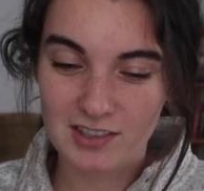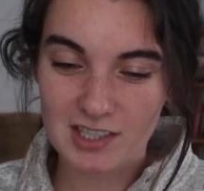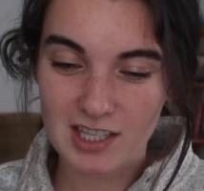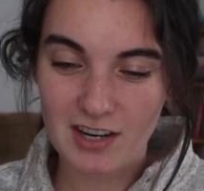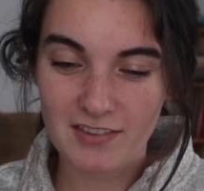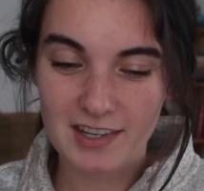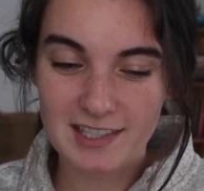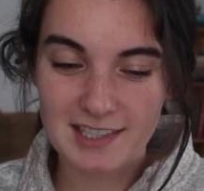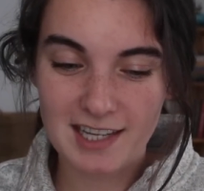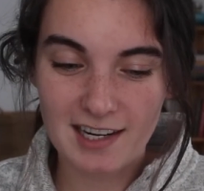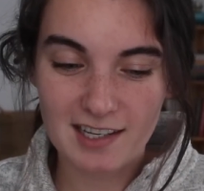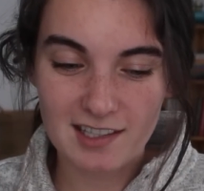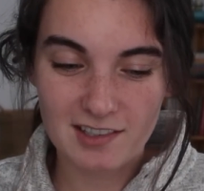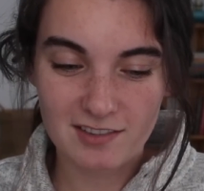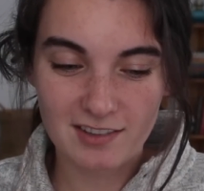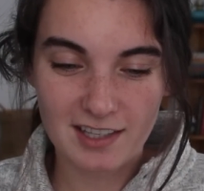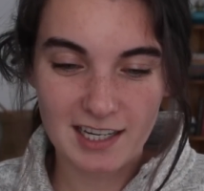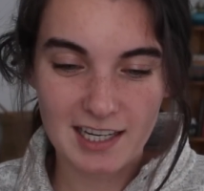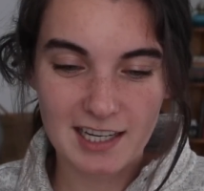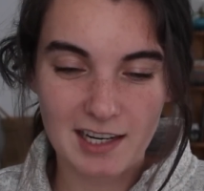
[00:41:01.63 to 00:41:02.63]
which I'm excited to
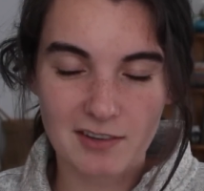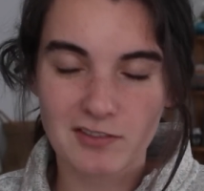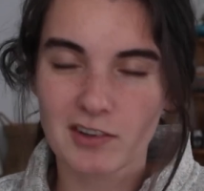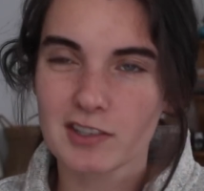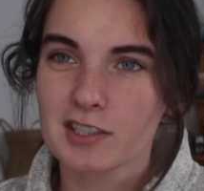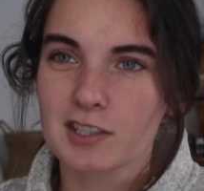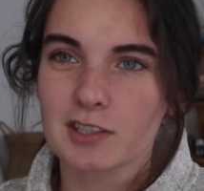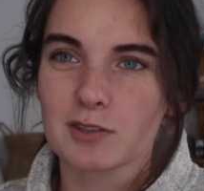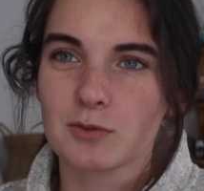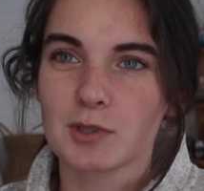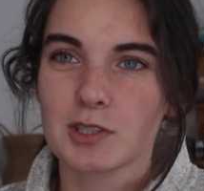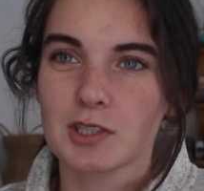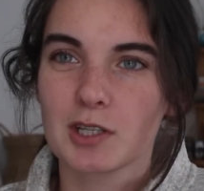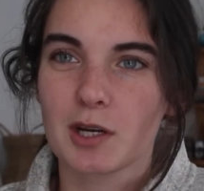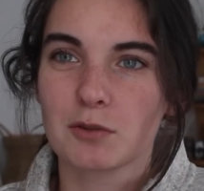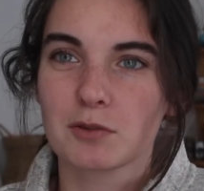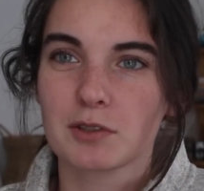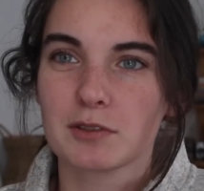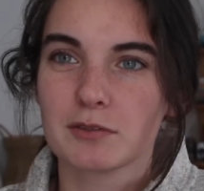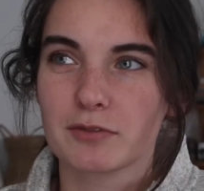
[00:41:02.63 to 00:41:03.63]
read. I'm not sure which
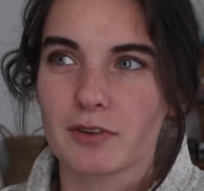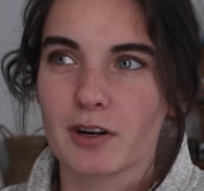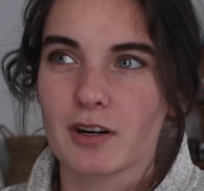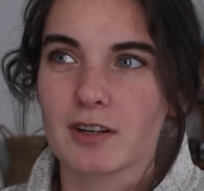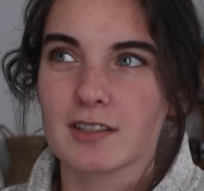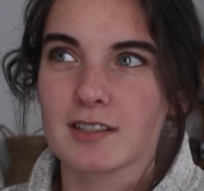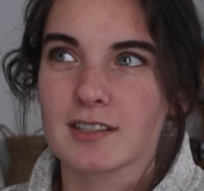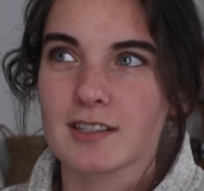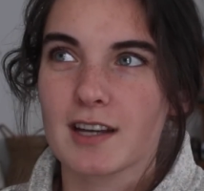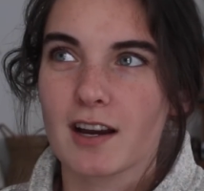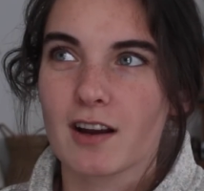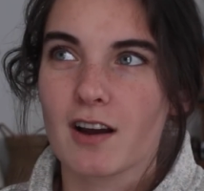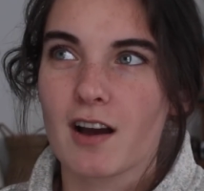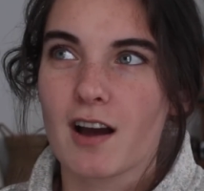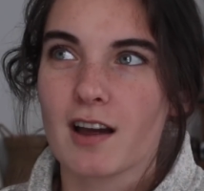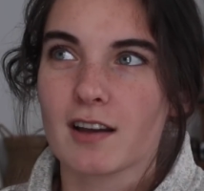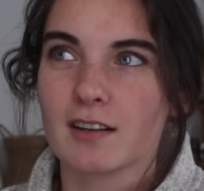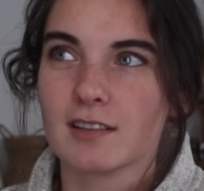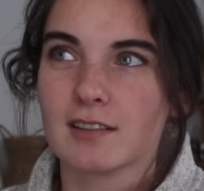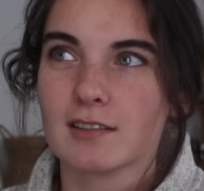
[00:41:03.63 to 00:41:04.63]
I'll read first. I
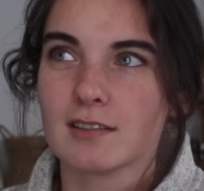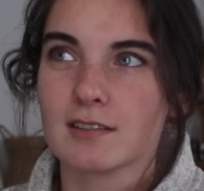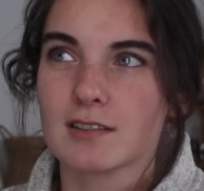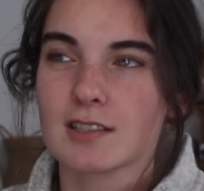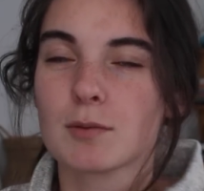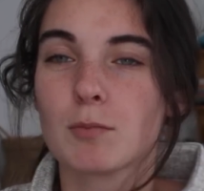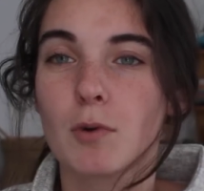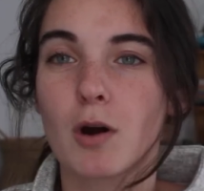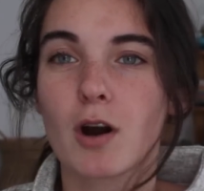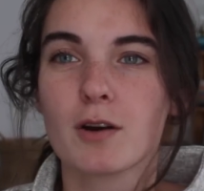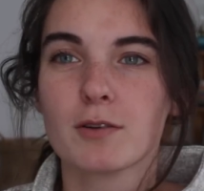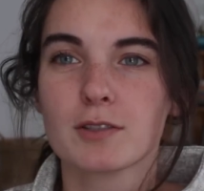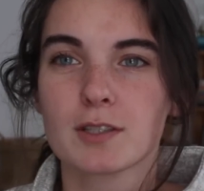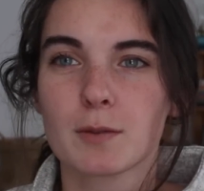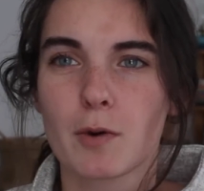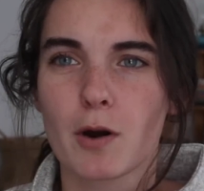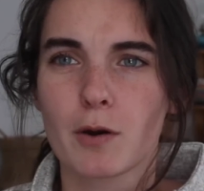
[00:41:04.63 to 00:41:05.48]
got Tomorrow.